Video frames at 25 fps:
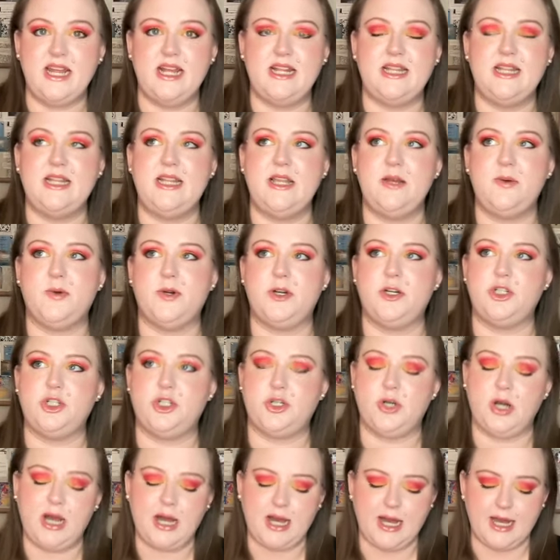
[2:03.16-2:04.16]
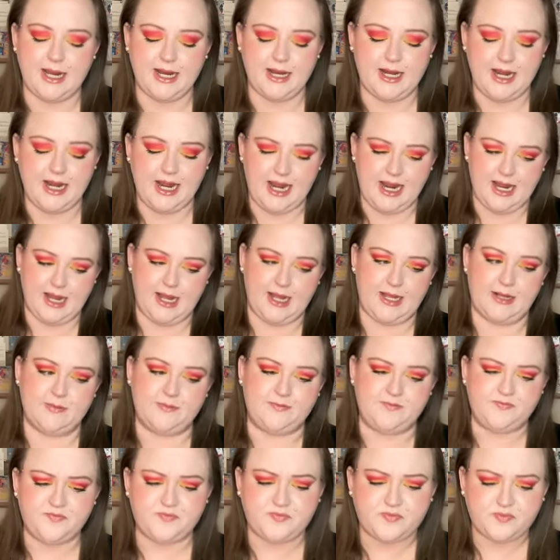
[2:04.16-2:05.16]
and then they were tried,
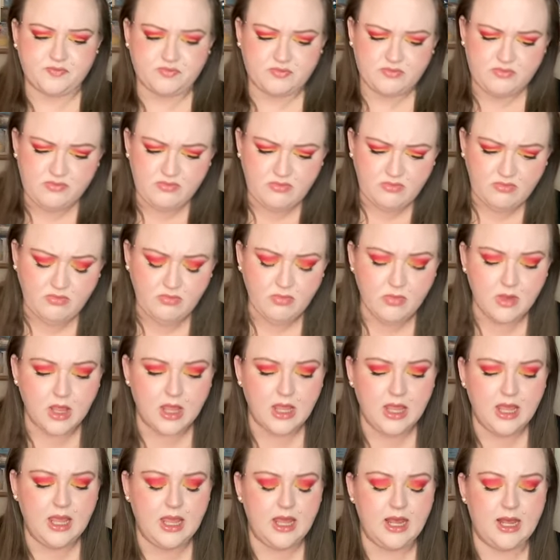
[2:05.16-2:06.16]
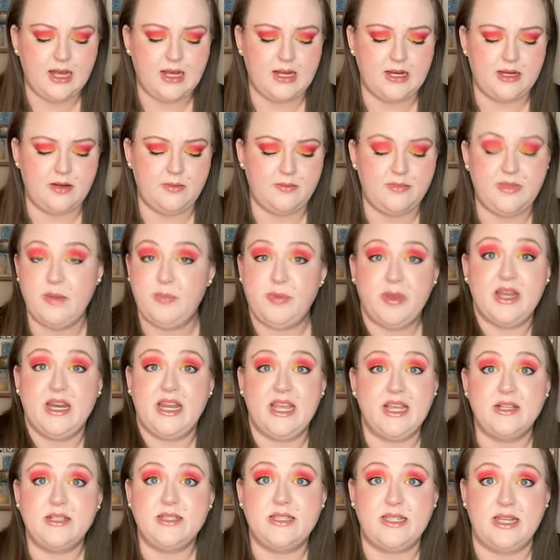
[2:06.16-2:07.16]
and they pled
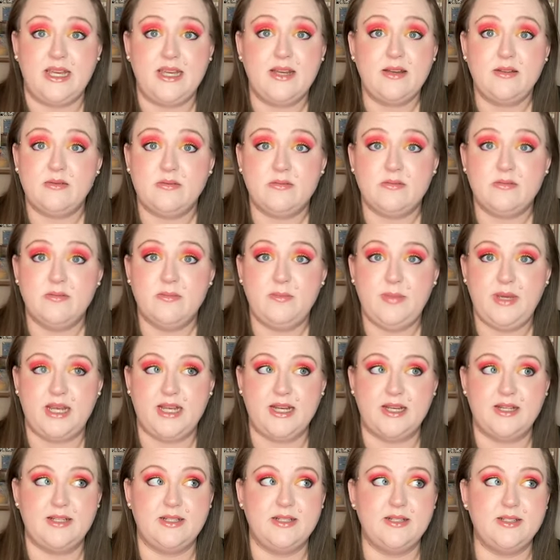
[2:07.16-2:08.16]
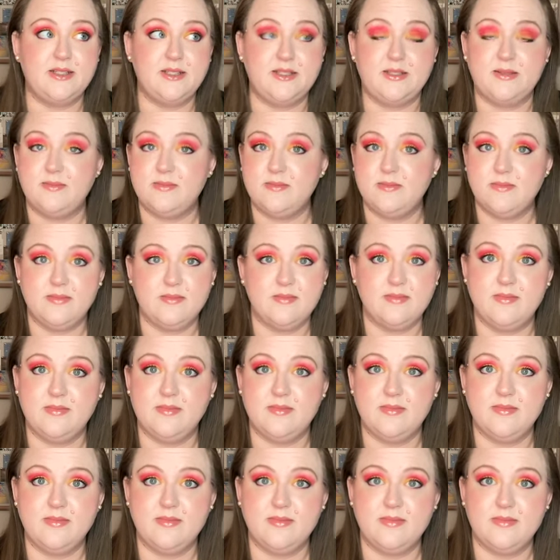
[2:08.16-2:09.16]
guilty because
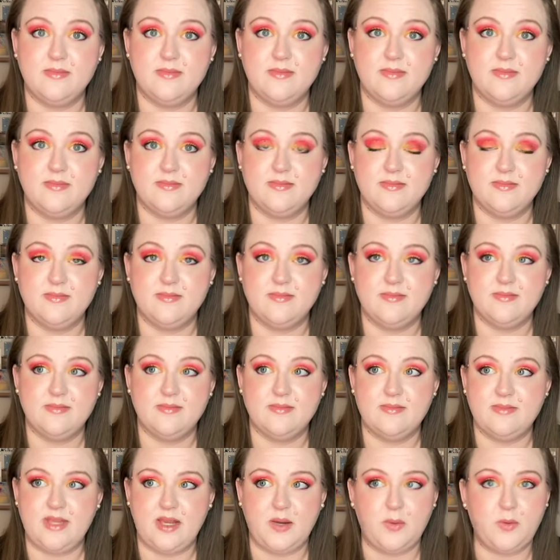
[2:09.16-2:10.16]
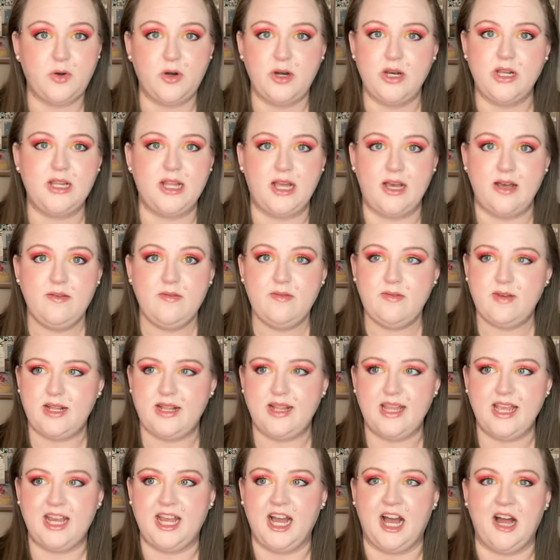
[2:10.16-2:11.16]
they were in love and
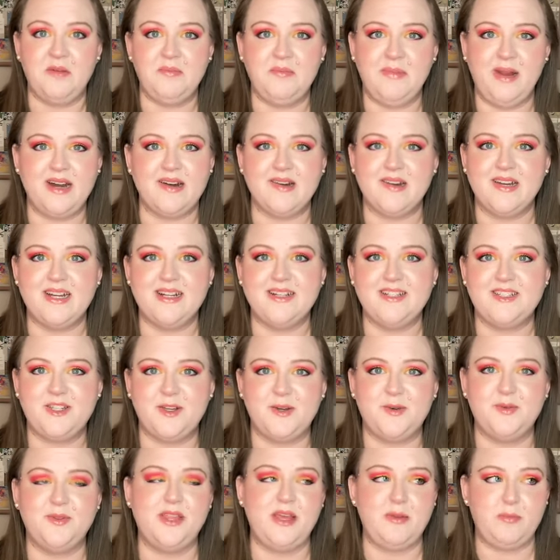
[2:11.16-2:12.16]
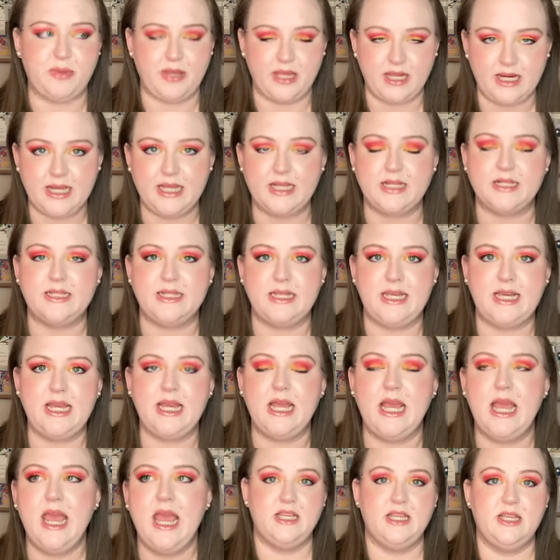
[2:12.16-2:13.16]
they got married. So they pled guilty.
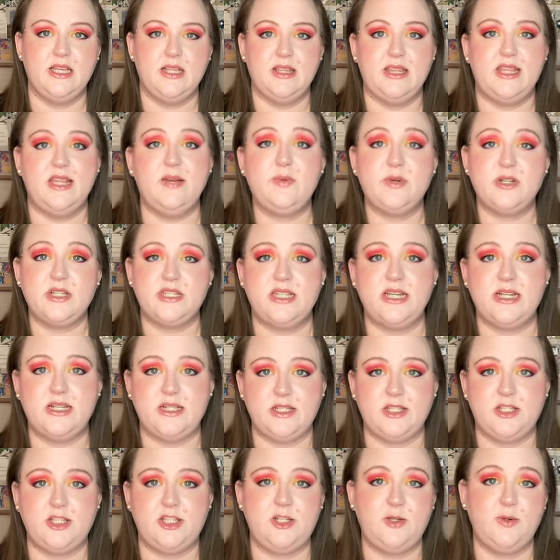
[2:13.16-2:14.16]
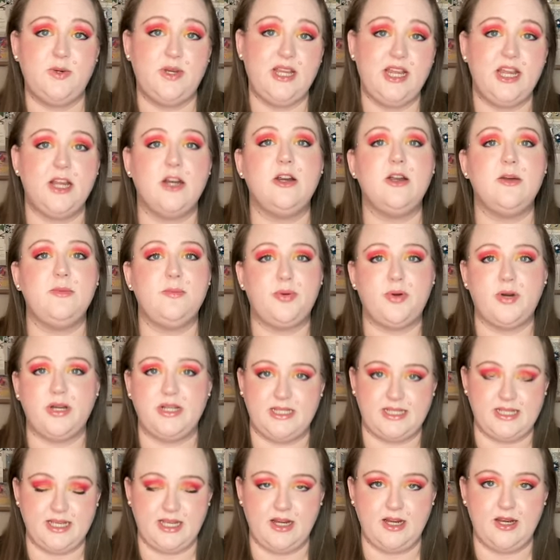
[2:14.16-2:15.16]
They were sentenced to a year in
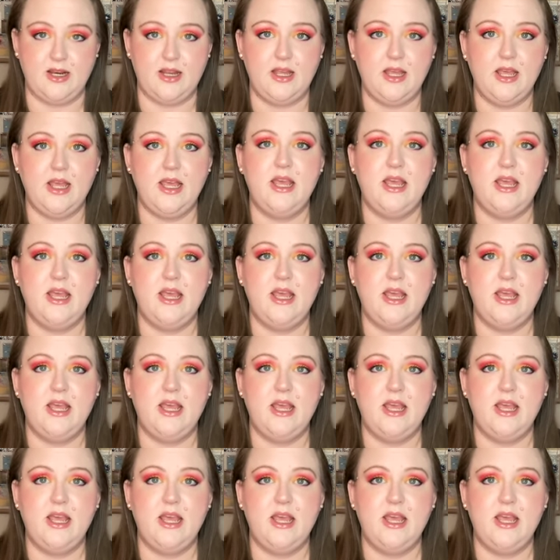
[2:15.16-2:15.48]
prison,